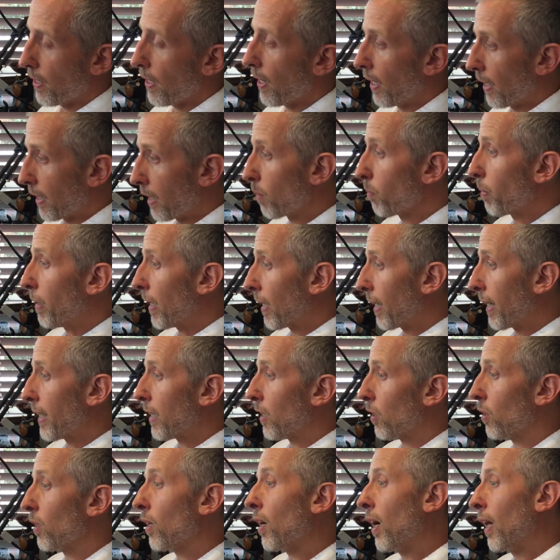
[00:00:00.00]
A little bit
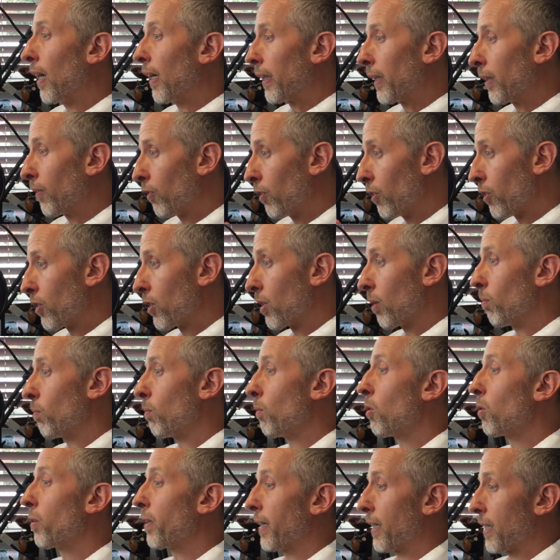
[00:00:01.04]
later, I'll give you some
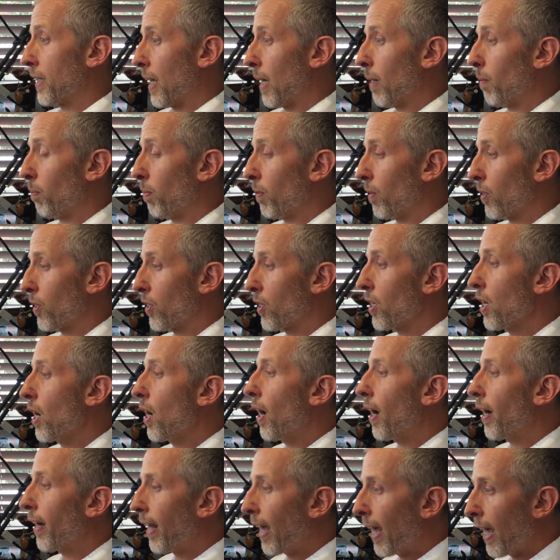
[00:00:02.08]
more examples
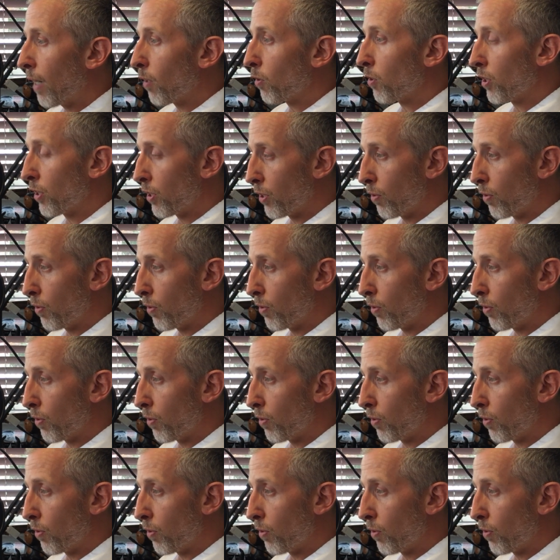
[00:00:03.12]
on how to